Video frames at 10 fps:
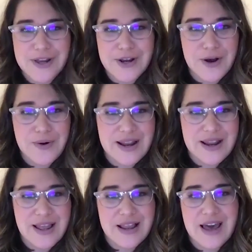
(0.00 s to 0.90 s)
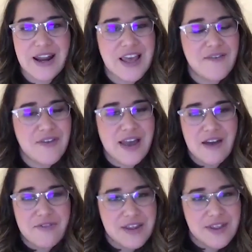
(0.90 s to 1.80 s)
you know, and kind of giving
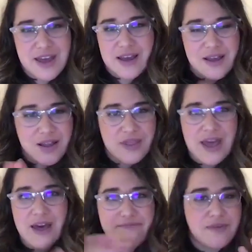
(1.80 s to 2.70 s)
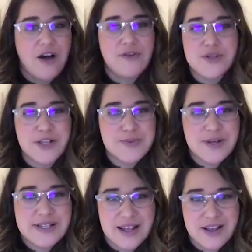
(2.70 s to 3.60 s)
everything that all the
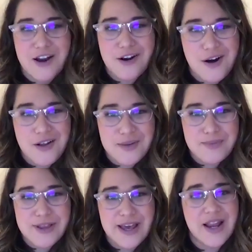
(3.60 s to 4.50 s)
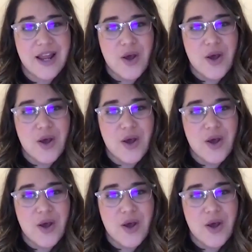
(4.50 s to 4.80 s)
responsibilities that kind of are on the plate,